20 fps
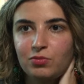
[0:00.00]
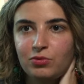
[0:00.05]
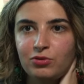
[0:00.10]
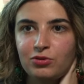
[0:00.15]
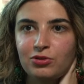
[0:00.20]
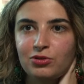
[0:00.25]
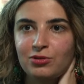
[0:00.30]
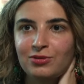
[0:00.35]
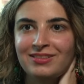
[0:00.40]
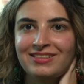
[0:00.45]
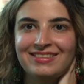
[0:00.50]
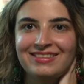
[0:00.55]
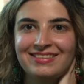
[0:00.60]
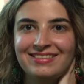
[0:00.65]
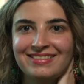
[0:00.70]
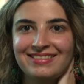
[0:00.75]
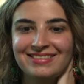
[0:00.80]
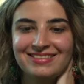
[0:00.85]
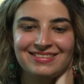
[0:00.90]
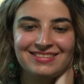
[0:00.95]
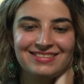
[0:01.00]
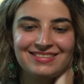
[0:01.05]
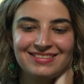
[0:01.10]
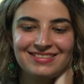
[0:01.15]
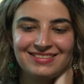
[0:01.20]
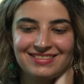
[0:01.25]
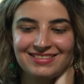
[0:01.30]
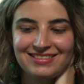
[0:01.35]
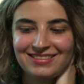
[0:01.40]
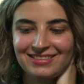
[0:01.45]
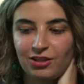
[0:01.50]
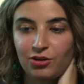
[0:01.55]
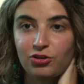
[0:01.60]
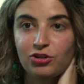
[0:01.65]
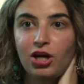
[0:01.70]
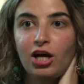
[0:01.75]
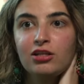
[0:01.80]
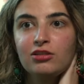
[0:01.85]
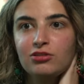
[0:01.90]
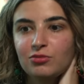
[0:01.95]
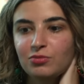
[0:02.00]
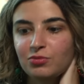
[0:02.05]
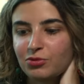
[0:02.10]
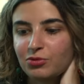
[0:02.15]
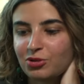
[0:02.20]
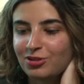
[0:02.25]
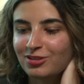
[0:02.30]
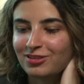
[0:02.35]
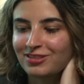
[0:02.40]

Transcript: push or not to push.